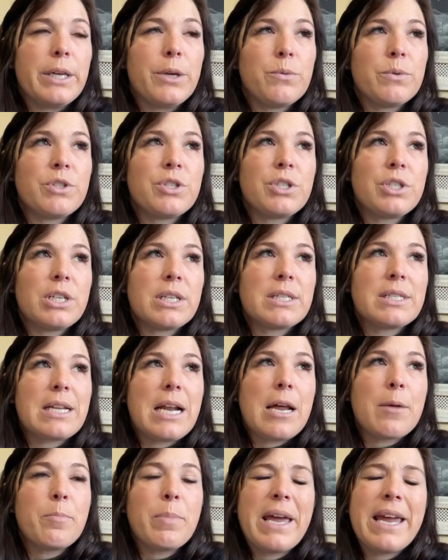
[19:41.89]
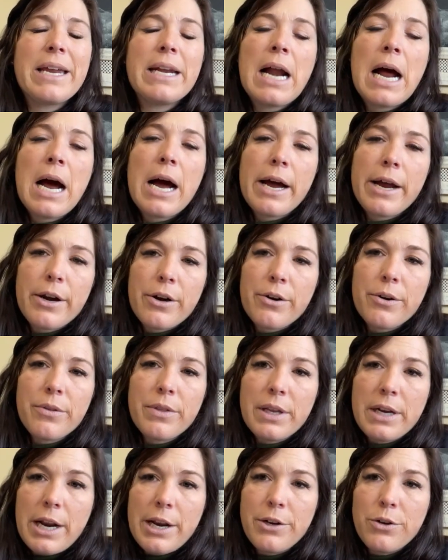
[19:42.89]
It was just, I paid higher
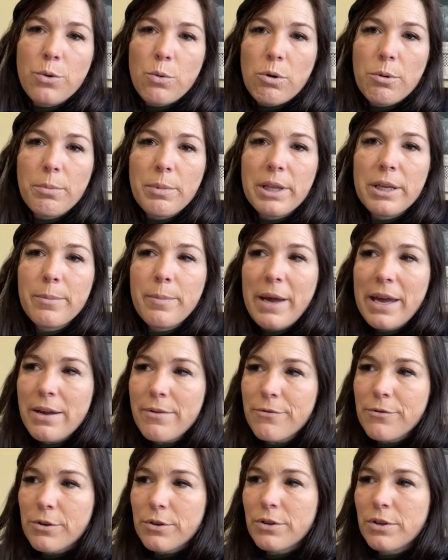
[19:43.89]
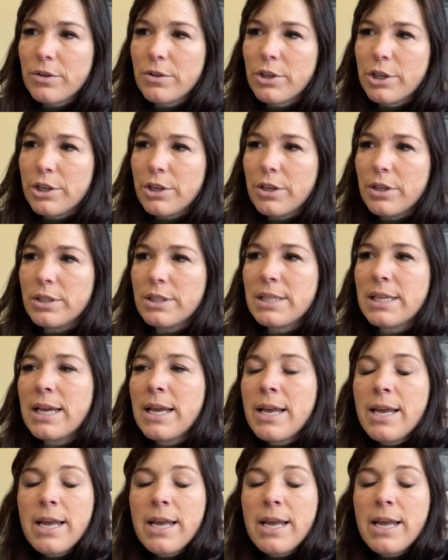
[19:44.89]
than I normally pay for goods.